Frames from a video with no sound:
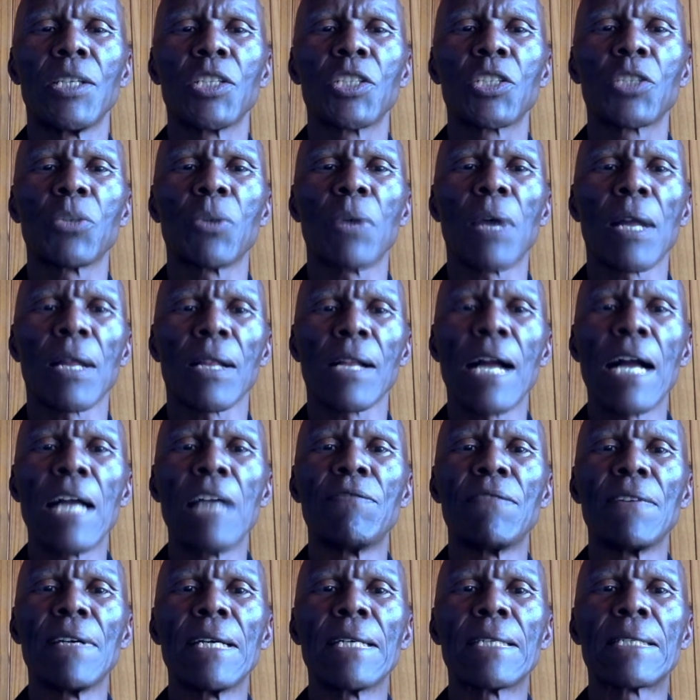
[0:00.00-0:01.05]
to
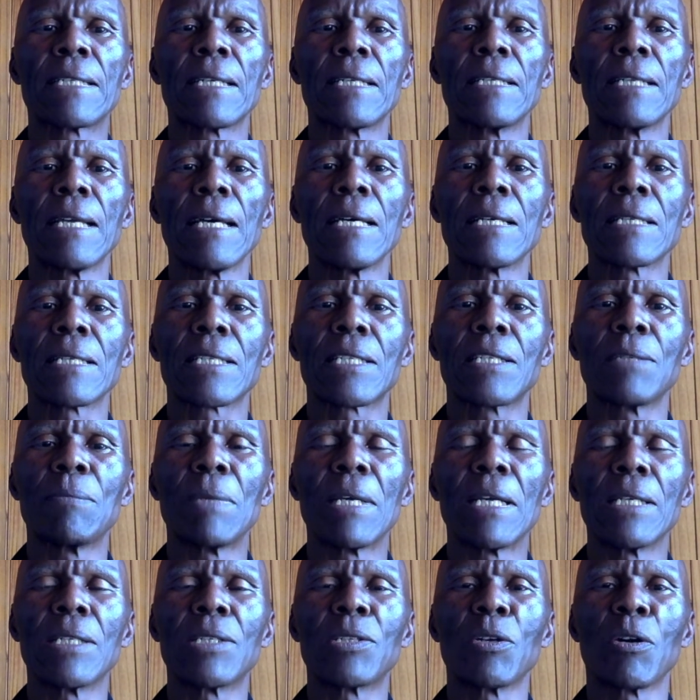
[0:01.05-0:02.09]
arrive at an
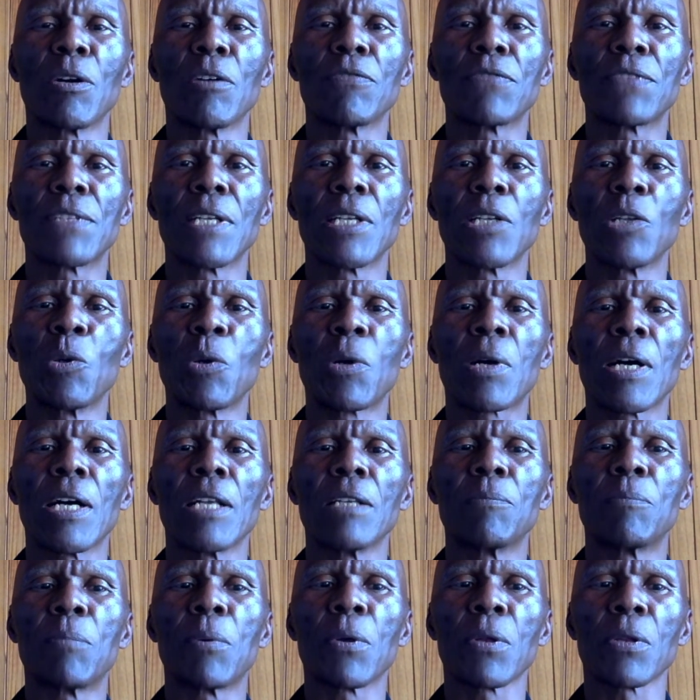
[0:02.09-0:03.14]
estimate of the local
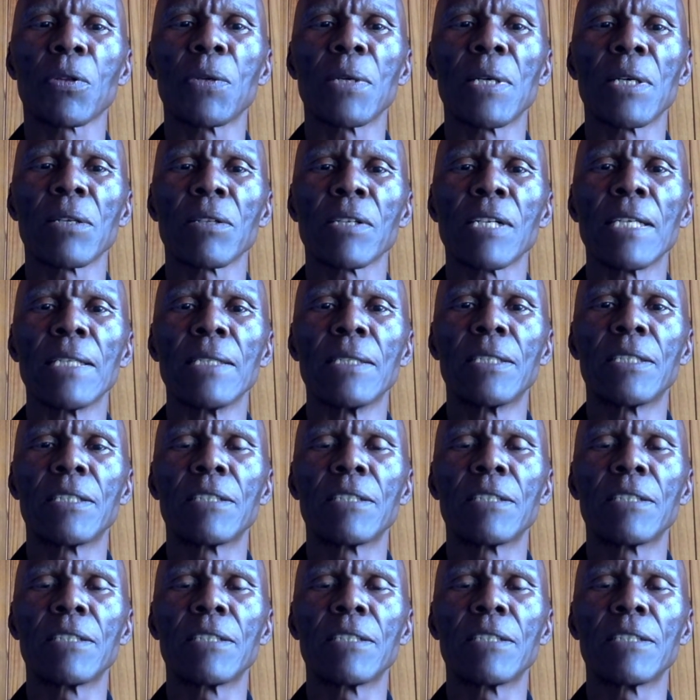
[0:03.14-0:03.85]
borrowing rate.